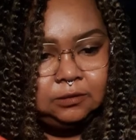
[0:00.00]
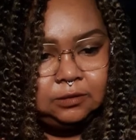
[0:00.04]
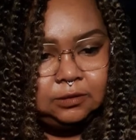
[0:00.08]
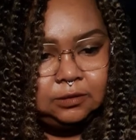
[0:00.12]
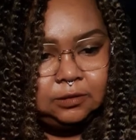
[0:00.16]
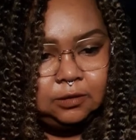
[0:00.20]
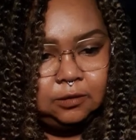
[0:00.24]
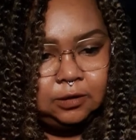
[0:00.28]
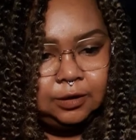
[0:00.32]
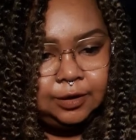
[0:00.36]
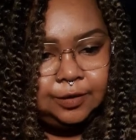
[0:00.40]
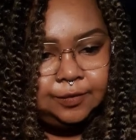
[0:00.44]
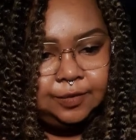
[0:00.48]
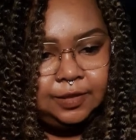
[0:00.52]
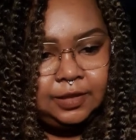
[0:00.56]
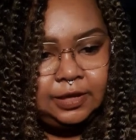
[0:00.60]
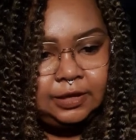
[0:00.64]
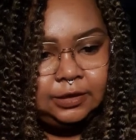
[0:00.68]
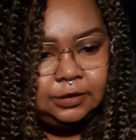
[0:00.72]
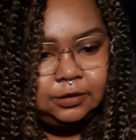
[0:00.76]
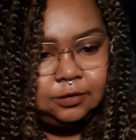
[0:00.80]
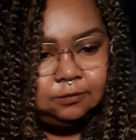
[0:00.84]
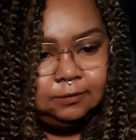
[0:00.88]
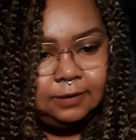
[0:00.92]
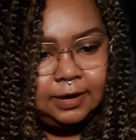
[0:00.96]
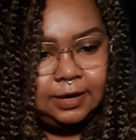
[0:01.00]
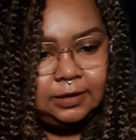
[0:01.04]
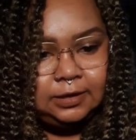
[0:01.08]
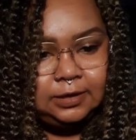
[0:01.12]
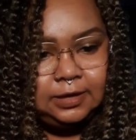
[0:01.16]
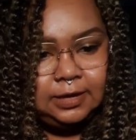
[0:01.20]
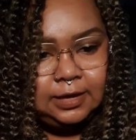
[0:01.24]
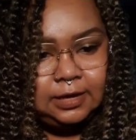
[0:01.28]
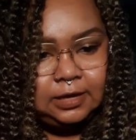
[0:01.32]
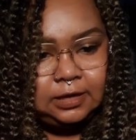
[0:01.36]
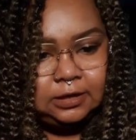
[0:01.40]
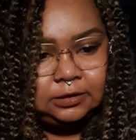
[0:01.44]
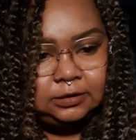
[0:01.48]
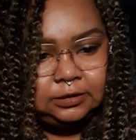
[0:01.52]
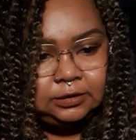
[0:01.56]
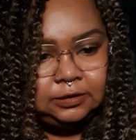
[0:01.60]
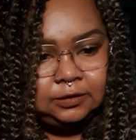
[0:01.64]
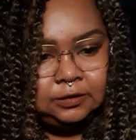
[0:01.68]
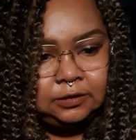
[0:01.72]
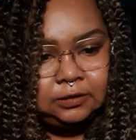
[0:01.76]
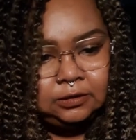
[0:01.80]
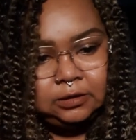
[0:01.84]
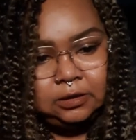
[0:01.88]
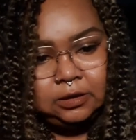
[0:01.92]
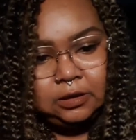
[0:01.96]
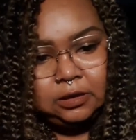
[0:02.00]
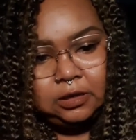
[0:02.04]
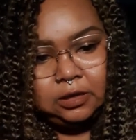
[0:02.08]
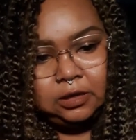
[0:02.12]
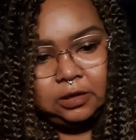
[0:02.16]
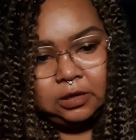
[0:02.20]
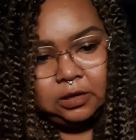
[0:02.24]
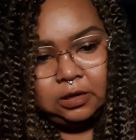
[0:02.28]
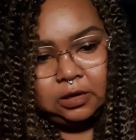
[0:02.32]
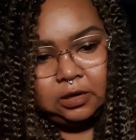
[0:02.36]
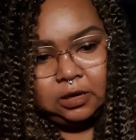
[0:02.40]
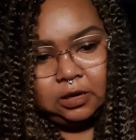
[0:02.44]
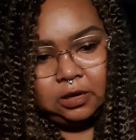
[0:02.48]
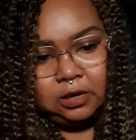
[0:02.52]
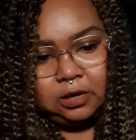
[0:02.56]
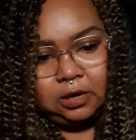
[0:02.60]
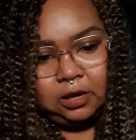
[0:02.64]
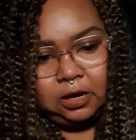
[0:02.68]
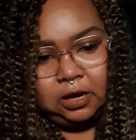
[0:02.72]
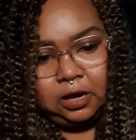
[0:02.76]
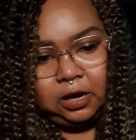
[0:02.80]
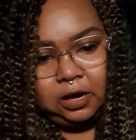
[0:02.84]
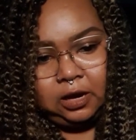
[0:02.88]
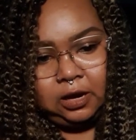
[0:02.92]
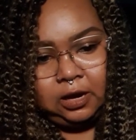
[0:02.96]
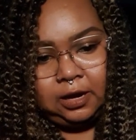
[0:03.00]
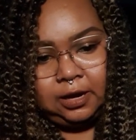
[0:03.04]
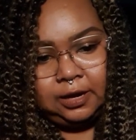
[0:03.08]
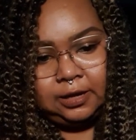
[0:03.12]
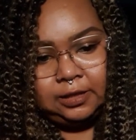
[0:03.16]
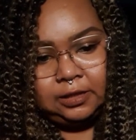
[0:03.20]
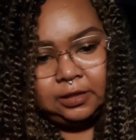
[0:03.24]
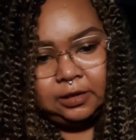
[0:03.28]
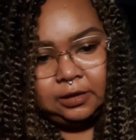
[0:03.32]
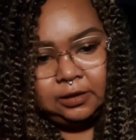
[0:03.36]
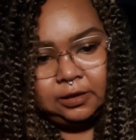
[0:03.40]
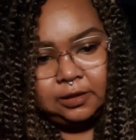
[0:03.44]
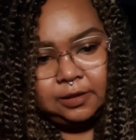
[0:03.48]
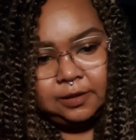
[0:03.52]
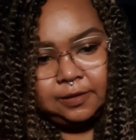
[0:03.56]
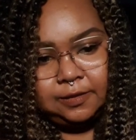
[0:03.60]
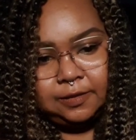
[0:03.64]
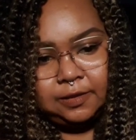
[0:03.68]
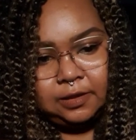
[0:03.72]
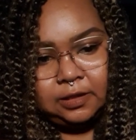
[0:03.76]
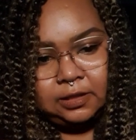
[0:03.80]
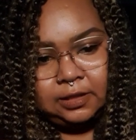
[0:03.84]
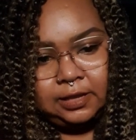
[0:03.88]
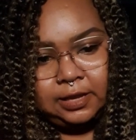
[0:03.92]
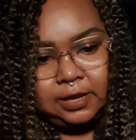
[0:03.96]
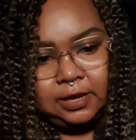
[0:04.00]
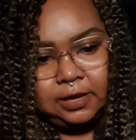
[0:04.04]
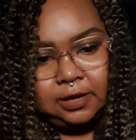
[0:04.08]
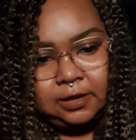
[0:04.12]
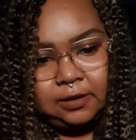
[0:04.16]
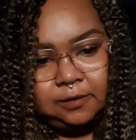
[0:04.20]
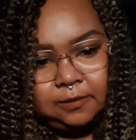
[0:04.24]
or this red candle, on the lid.